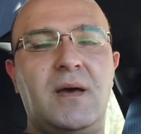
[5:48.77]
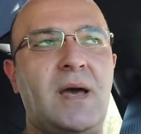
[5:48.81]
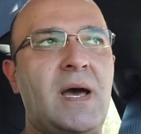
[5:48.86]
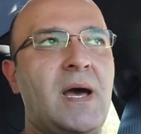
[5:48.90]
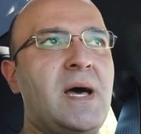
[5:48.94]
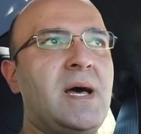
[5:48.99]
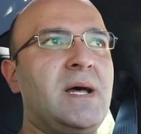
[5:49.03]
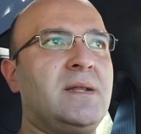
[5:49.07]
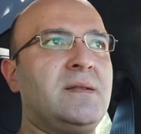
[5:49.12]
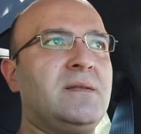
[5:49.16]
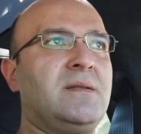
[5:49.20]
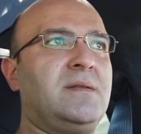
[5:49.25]

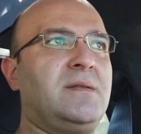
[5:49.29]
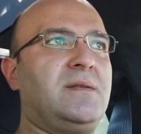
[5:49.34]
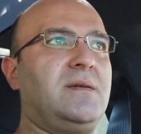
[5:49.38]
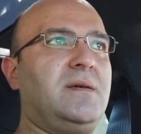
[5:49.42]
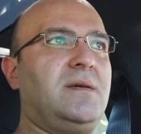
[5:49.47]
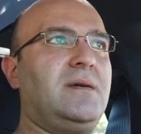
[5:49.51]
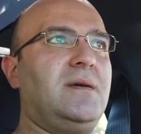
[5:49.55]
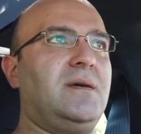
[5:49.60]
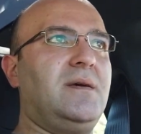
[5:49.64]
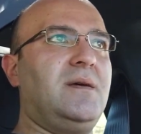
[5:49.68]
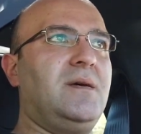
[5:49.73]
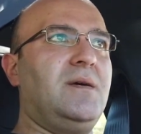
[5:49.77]
And
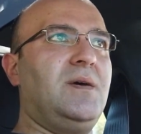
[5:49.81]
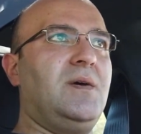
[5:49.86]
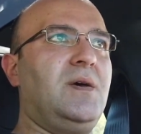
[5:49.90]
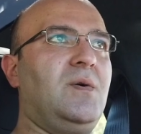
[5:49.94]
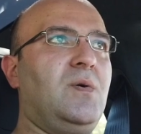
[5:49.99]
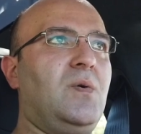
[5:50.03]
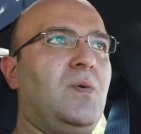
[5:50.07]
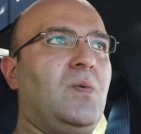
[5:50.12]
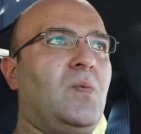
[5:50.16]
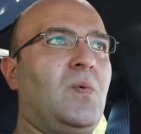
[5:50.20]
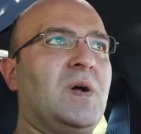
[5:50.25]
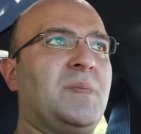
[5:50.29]

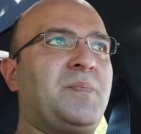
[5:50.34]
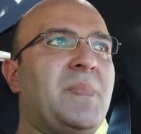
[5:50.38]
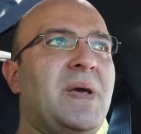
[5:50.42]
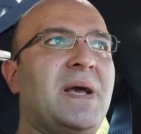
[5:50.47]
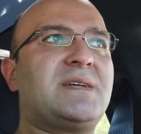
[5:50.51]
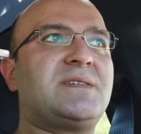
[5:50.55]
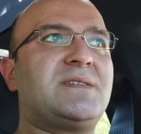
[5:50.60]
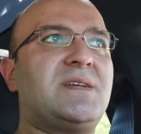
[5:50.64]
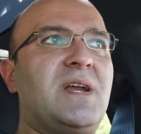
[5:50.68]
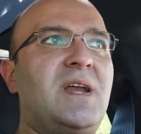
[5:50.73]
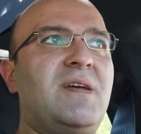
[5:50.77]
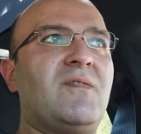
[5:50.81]
what
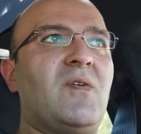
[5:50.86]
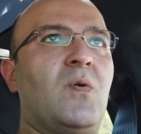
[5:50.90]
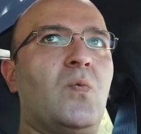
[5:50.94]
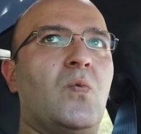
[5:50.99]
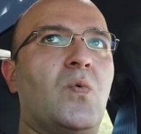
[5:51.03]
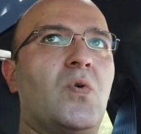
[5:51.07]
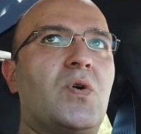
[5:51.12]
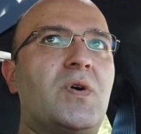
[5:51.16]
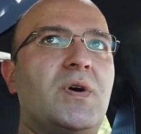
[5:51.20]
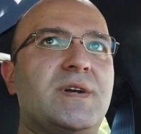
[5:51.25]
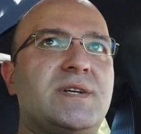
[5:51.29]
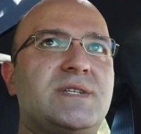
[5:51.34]
makes it
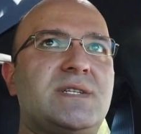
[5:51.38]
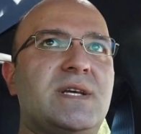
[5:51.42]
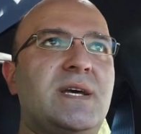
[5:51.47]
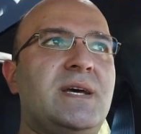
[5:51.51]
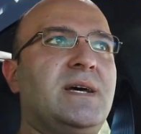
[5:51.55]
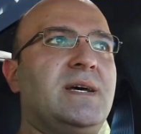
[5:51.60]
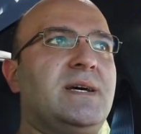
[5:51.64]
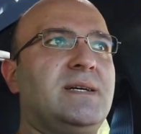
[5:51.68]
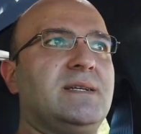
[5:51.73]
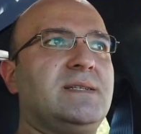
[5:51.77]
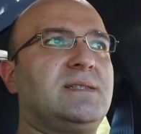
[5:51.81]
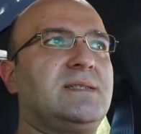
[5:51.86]
even worse
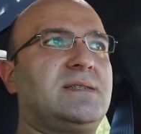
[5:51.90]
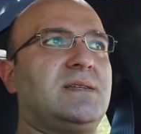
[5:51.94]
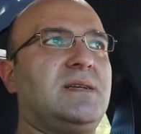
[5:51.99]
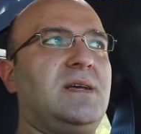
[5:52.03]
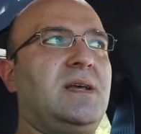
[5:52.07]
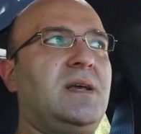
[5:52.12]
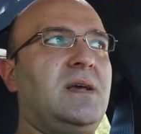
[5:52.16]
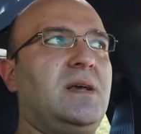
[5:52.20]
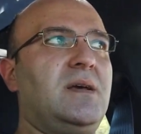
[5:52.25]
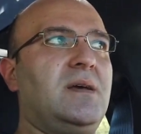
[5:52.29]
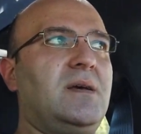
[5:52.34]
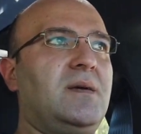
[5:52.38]
is,
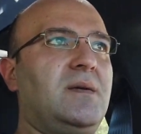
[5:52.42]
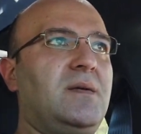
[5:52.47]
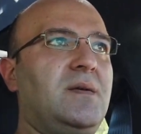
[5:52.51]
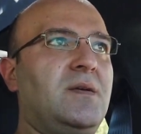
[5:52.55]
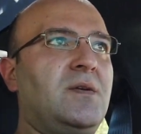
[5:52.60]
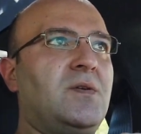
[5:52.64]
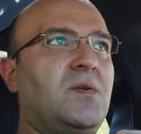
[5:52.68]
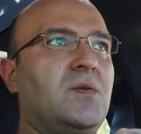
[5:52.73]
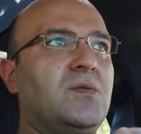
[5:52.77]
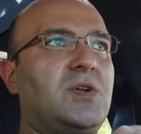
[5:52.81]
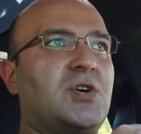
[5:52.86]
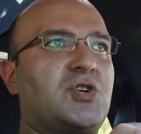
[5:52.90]

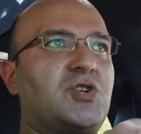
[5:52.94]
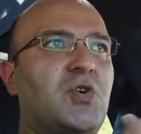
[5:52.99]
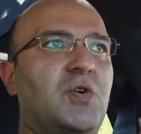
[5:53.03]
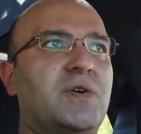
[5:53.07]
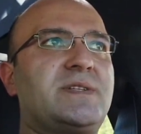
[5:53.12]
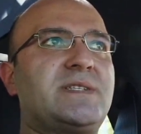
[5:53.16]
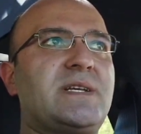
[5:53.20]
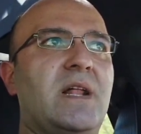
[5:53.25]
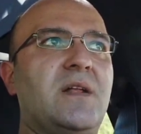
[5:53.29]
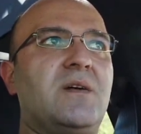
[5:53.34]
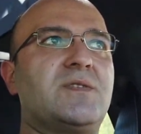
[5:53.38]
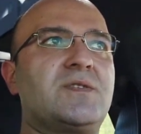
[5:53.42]
the
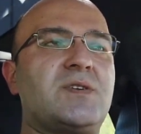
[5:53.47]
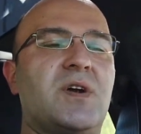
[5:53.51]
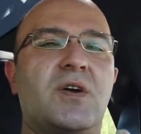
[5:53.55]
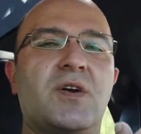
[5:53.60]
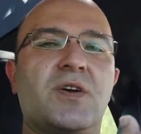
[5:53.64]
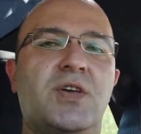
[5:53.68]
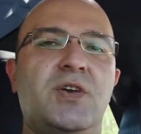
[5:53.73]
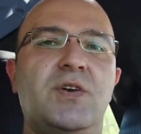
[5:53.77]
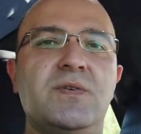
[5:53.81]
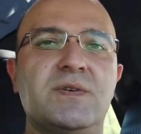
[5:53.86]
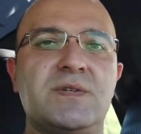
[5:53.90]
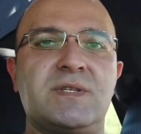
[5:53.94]
short sellers are
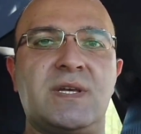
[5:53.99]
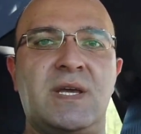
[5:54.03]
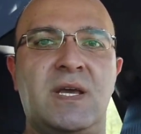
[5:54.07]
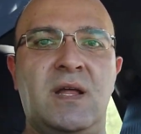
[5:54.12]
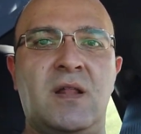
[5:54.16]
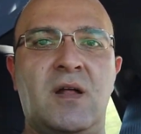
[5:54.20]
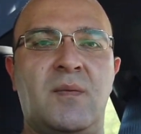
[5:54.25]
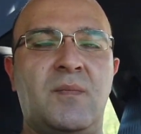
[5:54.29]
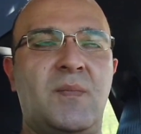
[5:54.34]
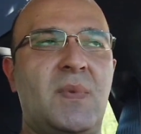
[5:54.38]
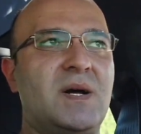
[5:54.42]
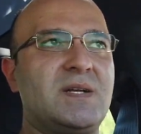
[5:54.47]
accusing
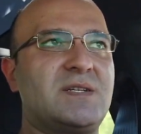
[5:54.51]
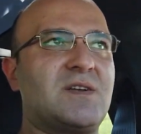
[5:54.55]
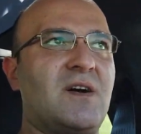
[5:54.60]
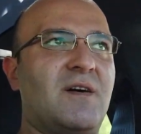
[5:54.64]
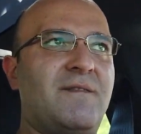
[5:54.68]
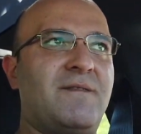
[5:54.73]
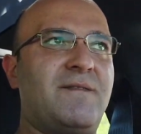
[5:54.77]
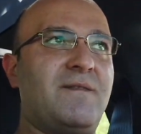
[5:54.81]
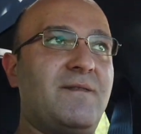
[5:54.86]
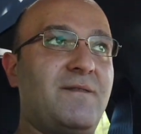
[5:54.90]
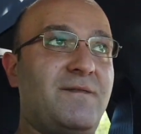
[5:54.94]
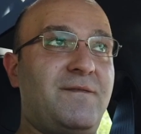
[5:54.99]
Elon Musk
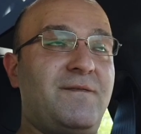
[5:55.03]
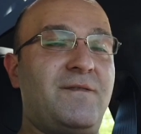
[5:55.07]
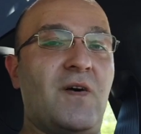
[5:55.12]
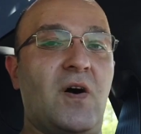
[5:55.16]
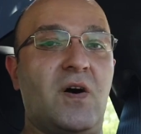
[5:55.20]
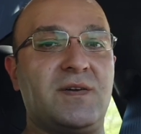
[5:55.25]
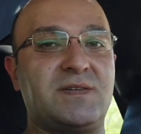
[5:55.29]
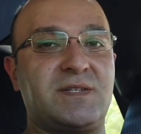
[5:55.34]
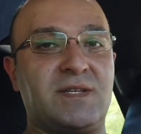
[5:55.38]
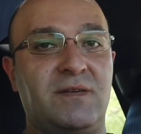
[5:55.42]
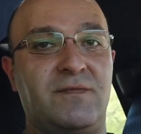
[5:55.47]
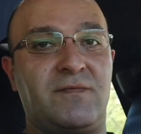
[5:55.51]
of
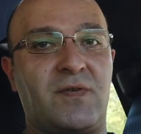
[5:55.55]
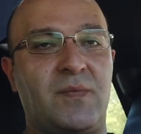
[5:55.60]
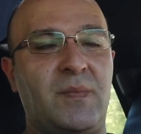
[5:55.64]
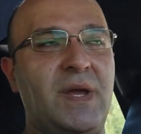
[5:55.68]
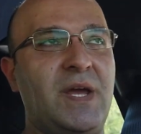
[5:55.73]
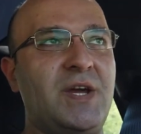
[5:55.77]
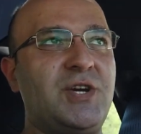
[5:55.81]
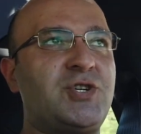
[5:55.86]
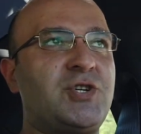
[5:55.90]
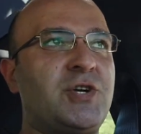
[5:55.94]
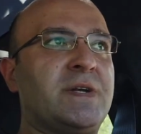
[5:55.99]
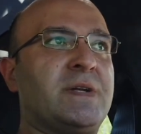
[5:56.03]
false
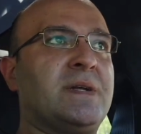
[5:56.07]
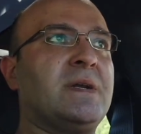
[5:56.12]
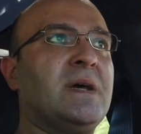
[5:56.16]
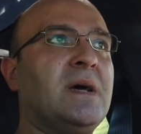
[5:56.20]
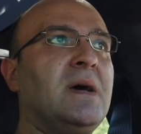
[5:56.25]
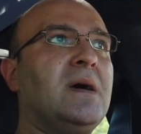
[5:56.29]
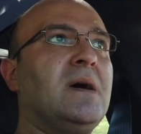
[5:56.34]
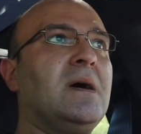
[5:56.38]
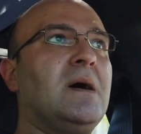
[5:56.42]
information.